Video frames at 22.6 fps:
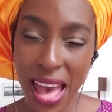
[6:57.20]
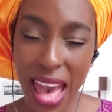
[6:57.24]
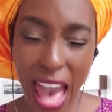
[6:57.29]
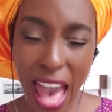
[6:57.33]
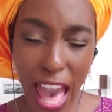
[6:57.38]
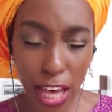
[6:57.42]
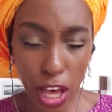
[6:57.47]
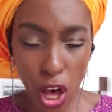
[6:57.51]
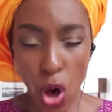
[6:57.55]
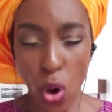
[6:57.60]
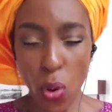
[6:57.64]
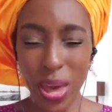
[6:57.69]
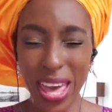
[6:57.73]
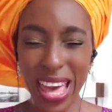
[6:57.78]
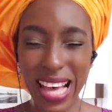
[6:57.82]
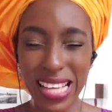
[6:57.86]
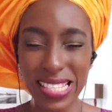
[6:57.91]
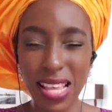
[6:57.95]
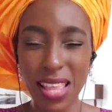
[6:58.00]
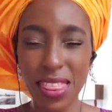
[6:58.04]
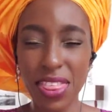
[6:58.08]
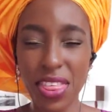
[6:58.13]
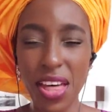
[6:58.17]
echoing
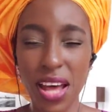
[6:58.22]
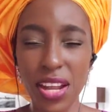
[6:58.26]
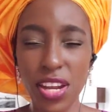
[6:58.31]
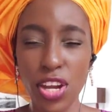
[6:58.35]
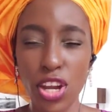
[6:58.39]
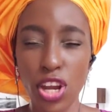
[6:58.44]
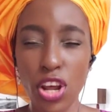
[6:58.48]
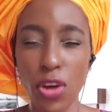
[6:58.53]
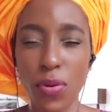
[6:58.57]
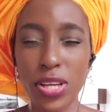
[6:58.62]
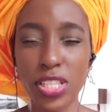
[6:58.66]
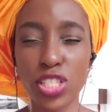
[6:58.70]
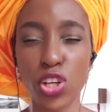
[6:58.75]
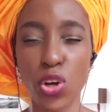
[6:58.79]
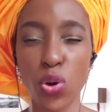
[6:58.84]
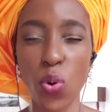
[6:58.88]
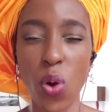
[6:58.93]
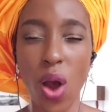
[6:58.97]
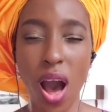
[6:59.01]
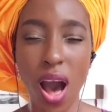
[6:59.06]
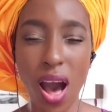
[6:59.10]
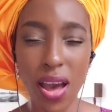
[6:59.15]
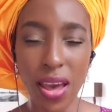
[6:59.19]
as a thunderous
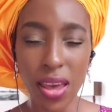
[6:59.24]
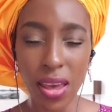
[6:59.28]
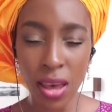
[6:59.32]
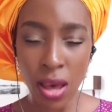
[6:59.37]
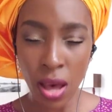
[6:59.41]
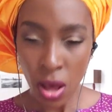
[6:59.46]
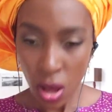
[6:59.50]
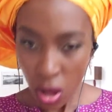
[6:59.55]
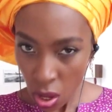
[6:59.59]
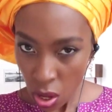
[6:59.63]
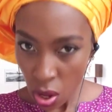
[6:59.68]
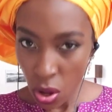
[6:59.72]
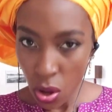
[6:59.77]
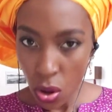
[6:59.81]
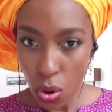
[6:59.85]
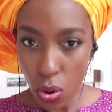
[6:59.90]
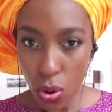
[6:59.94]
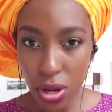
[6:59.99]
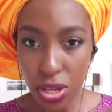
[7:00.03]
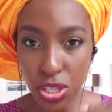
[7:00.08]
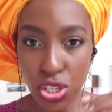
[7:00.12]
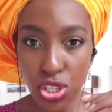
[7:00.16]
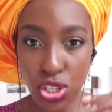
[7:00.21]
cry
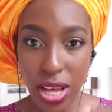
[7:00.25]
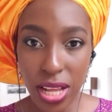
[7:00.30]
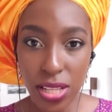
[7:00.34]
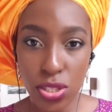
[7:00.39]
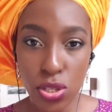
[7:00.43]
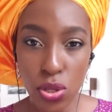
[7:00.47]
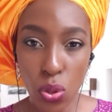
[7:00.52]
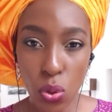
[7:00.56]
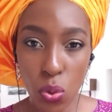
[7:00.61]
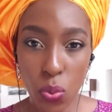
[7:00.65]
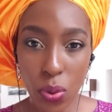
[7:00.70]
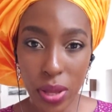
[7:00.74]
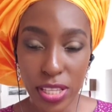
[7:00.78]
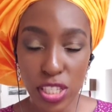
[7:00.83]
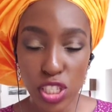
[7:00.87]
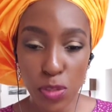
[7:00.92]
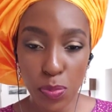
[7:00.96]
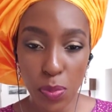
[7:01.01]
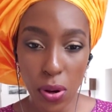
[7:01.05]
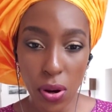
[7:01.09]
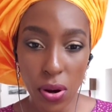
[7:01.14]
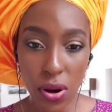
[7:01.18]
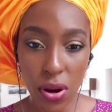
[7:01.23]
or a gentle
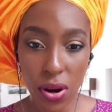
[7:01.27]
whisper.